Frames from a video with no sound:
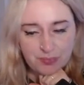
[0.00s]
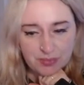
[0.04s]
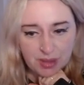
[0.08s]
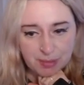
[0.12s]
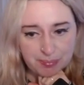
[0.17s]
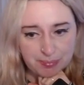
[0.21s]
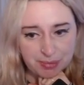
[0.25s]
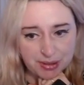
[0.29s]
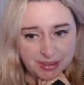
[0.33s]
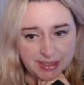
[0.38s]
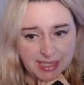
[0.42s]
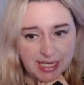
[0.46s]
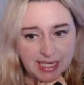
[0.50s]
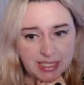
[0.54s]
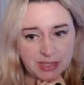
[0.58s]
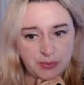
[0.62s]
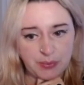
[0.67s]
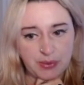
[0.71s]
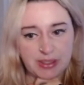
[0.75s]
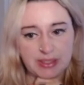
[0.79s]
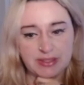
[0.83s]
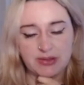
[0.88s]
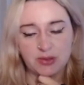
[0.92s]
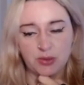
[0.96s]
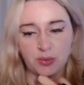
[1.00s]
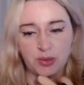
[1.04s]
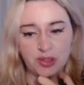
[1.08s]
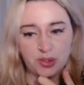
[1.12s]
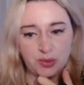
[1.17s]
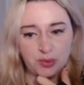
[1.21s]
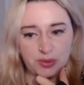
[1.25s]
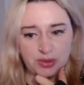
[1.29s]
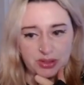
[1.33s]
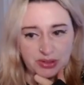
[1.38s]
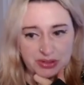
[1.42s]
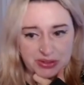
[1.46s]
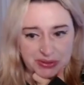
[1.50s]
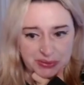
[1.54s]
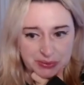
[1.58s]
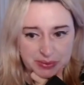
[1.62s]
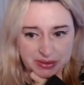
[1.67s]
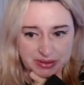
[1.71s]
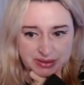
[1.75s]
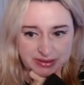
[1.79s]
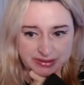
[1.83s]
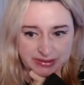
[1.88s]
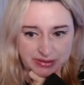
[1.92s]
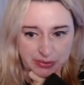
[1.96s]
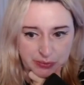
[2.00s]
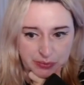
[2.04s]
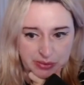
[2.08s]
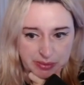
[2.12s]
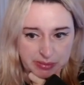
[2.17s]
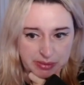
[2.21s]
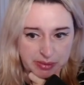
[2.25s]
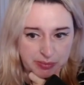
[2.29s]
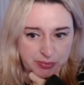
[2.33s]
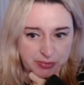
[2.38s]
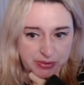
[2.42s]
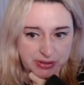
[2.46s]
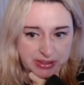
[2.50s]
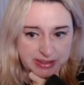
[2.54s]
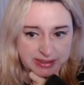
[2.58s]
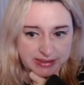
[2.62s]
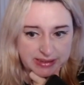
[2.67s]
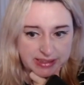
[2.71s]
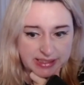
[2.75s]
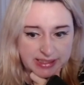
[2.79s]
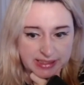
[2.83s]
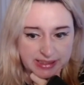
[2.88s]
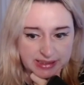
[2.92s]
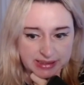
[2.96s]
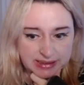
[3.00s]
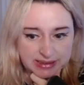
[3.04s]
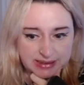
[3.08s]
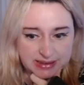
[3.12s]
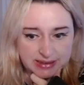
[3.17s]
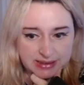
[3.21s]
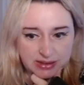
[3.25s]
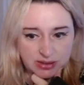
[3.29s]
But anyway, so what you want to do with the Zarimi Priest is